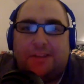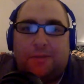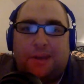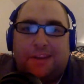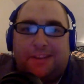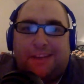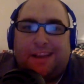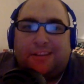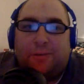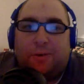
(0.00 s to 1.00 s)
The Red
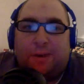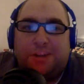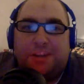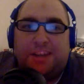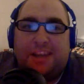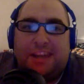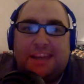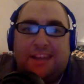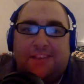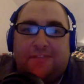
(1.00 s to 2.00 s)
Sox crushed the
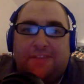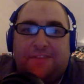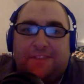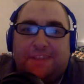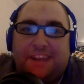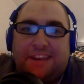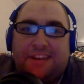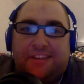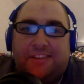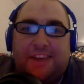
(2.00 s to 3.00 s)
Yankees
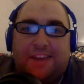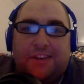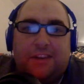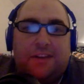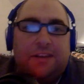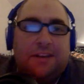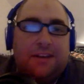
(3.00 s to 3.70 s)
15-7.